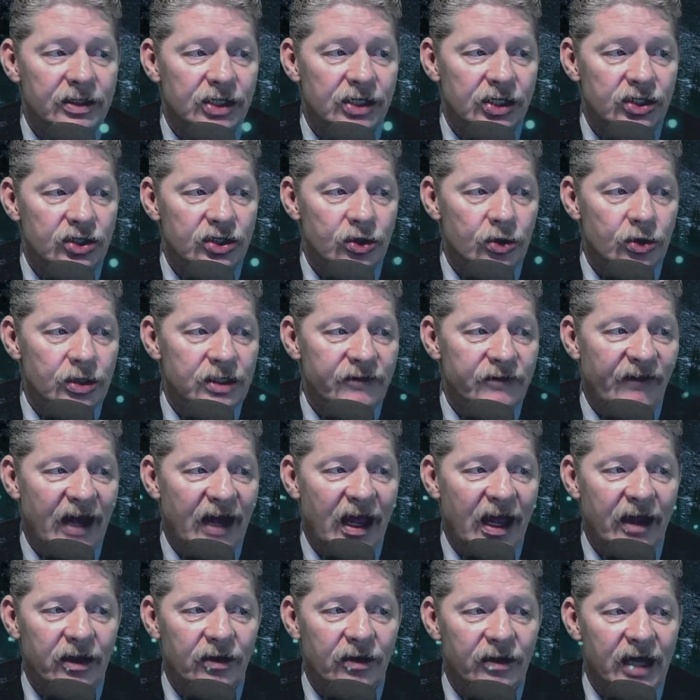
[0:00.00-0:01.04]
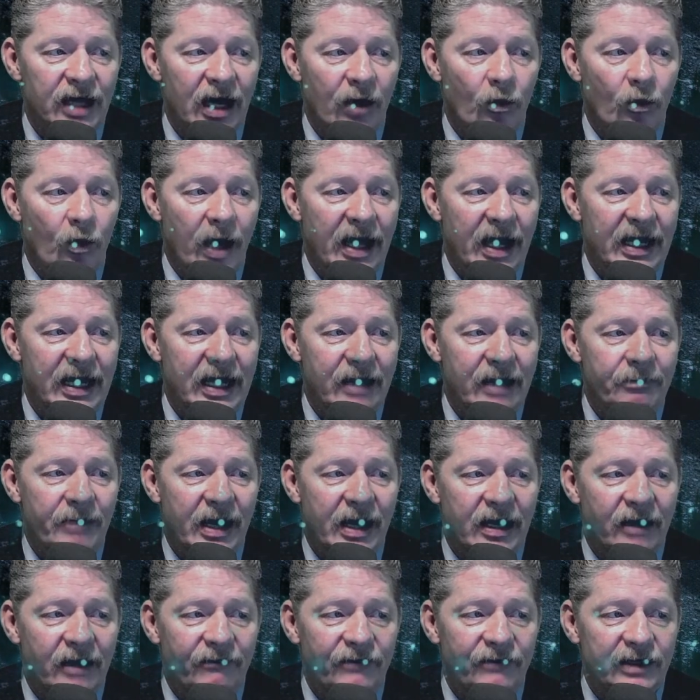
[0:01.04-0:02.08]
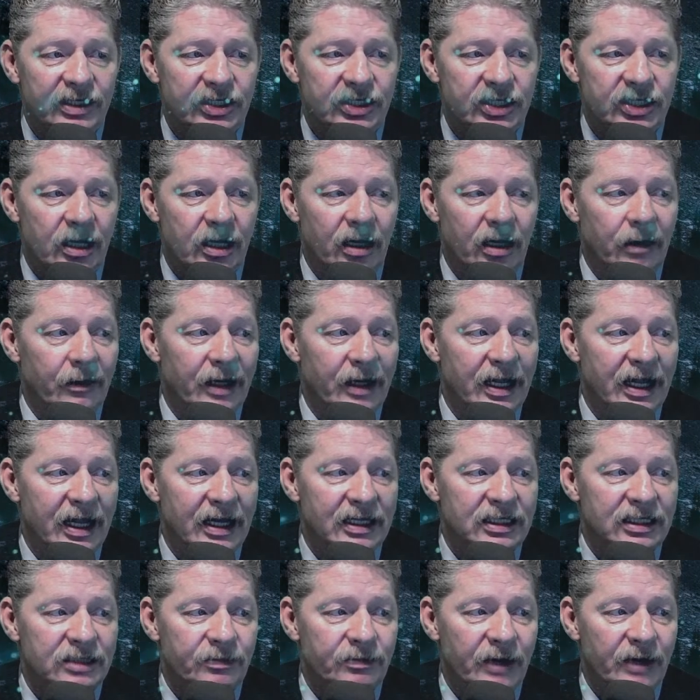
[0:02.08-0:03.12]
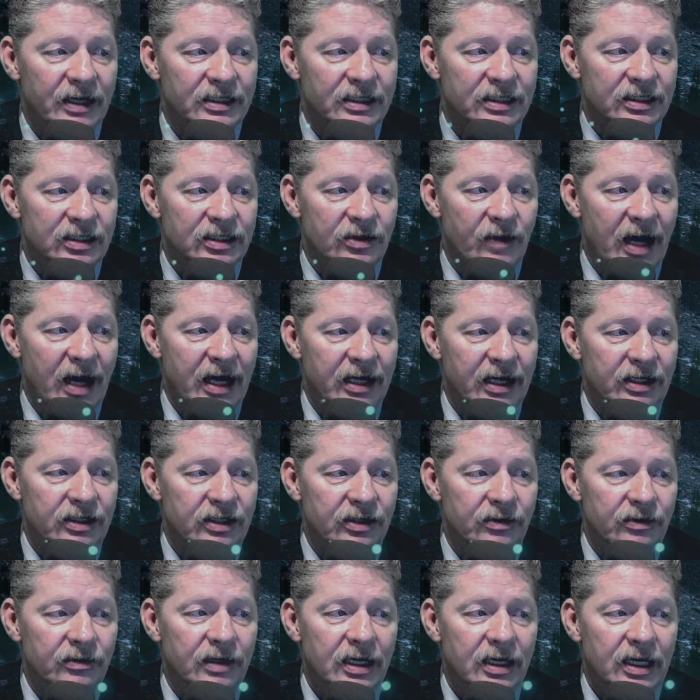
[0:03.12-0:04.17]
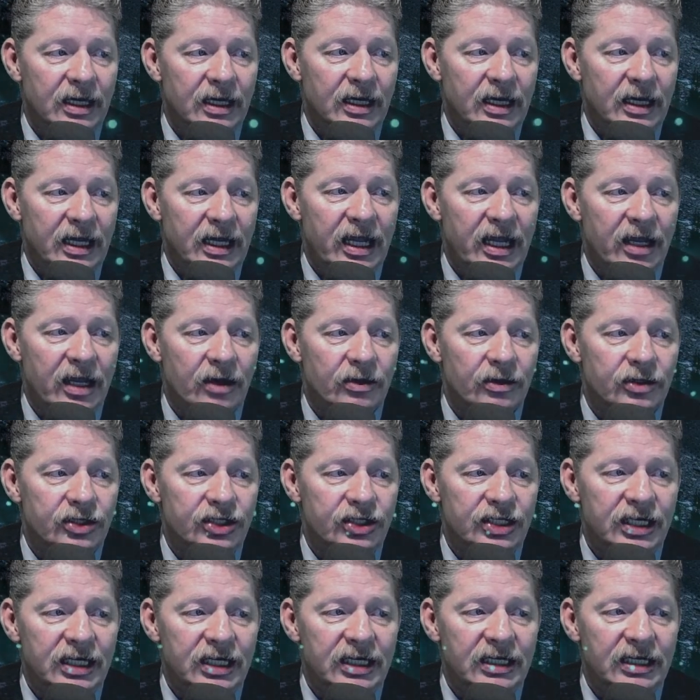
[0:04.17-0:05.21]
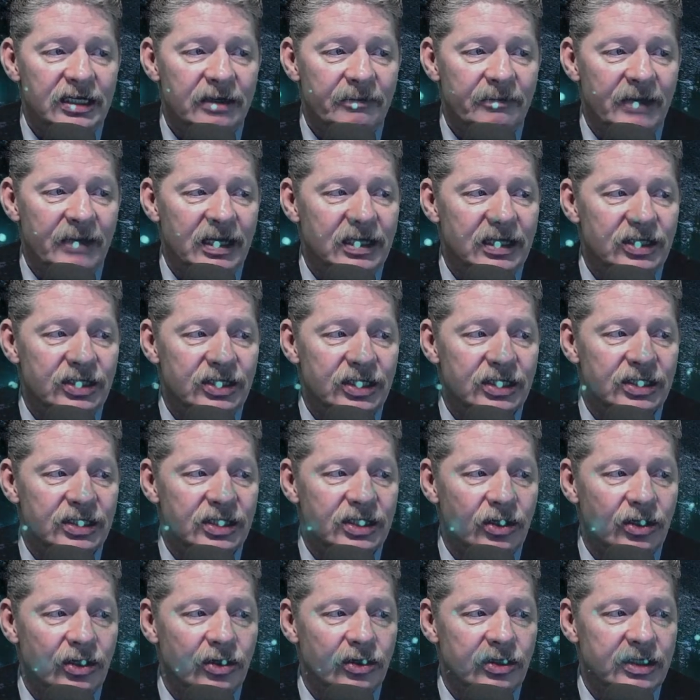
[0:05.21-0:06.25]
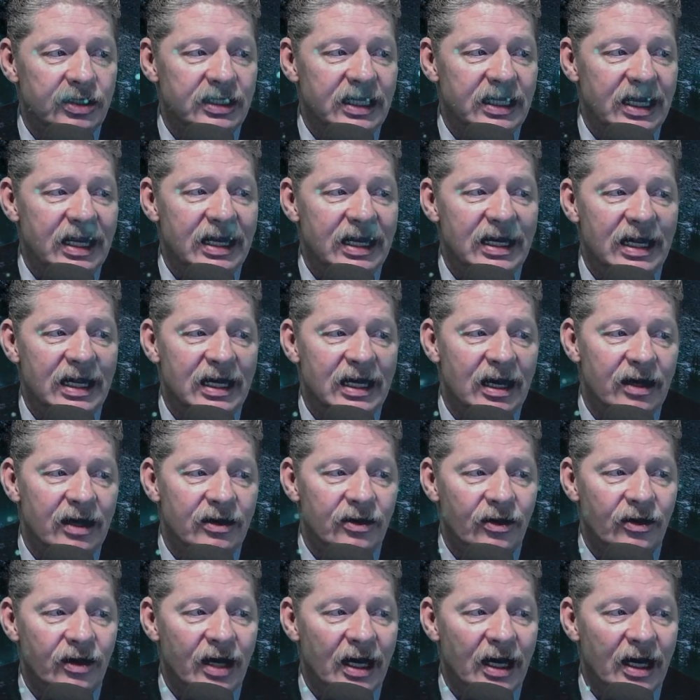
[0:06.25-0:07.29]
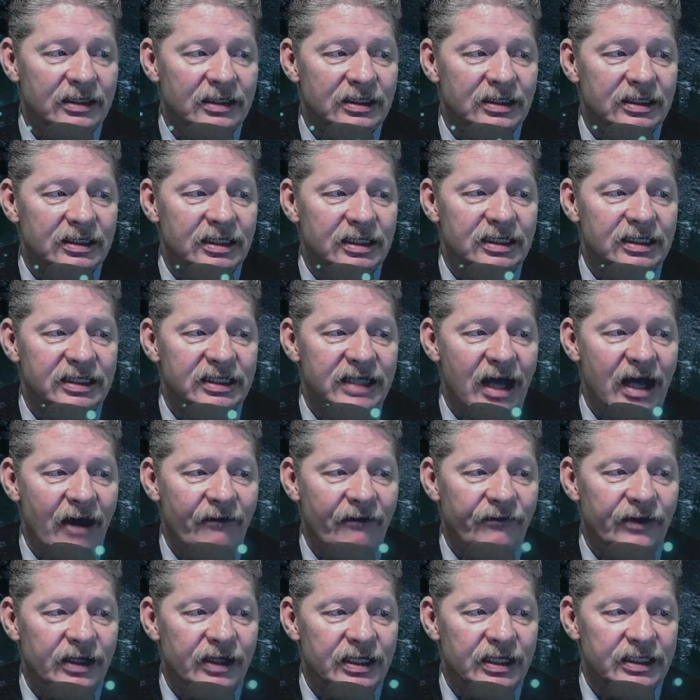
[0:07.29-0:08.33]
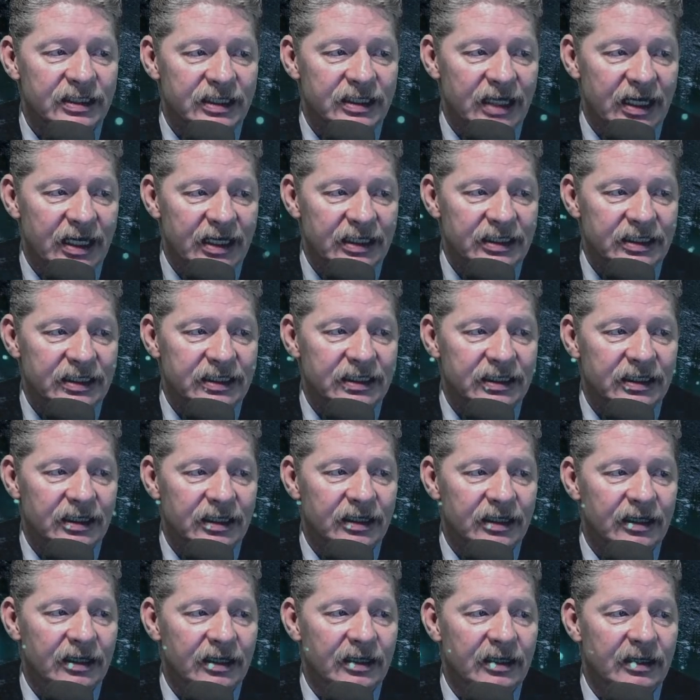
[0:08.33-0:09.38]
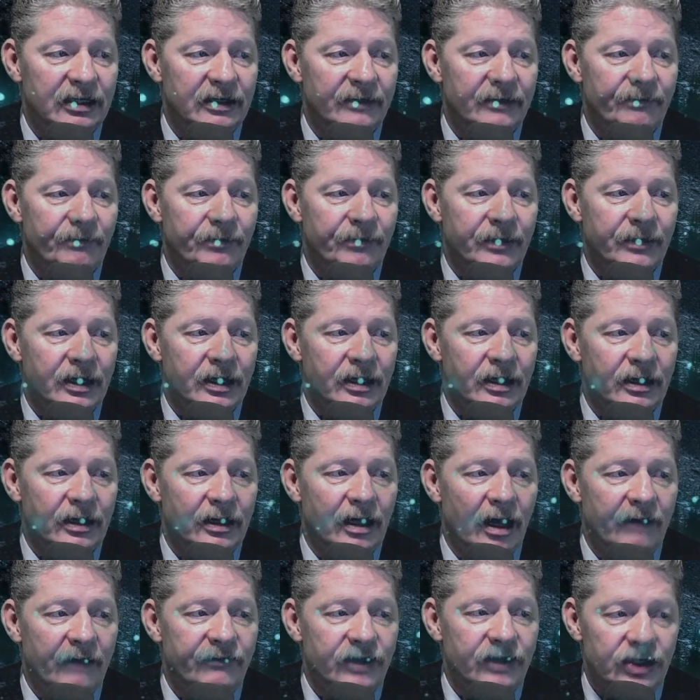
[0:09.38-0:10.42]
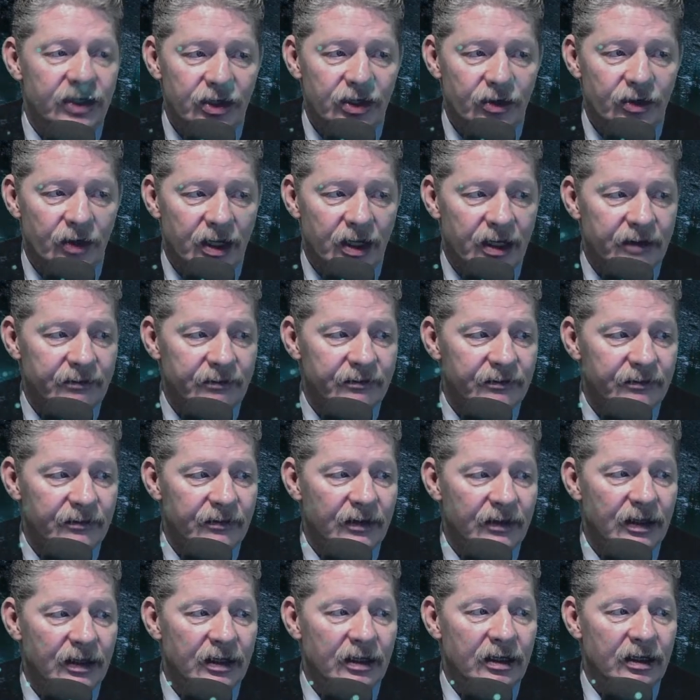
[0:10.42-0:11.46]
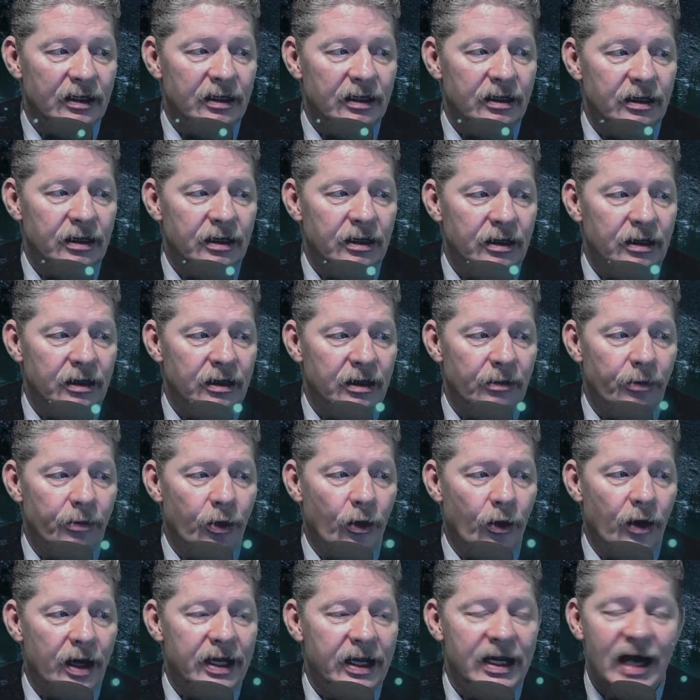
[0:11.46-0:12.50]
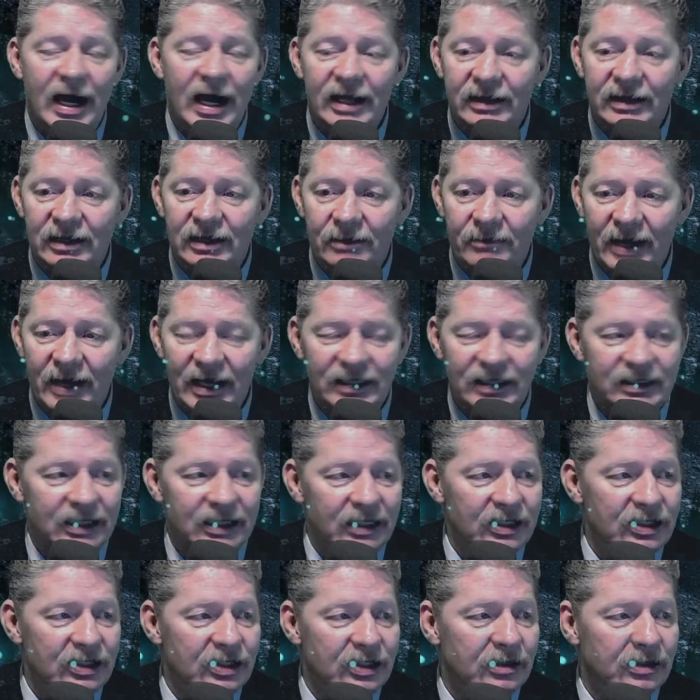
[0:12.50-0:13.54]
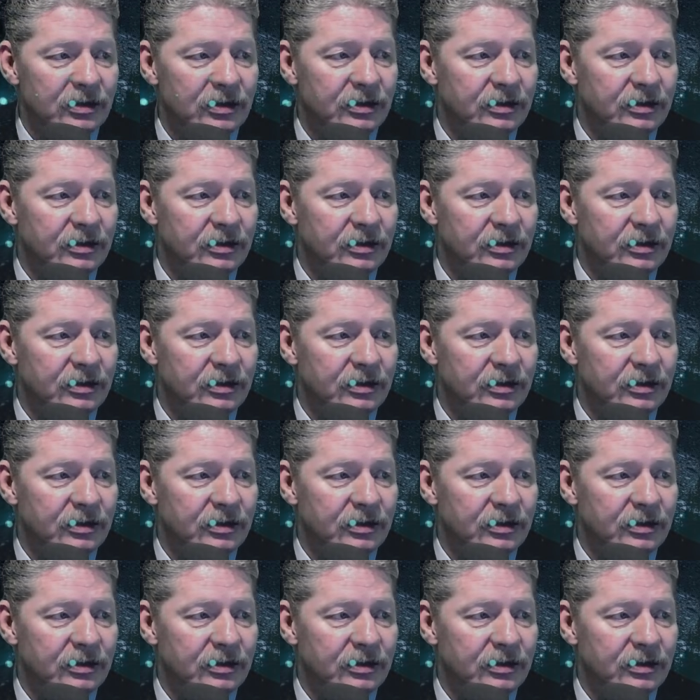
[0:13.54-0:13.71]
Jewish value that when a beneficiary expresses gratitude, he or she diminishes the good deed and undercuts the selflessness of the doer. The boy got the message.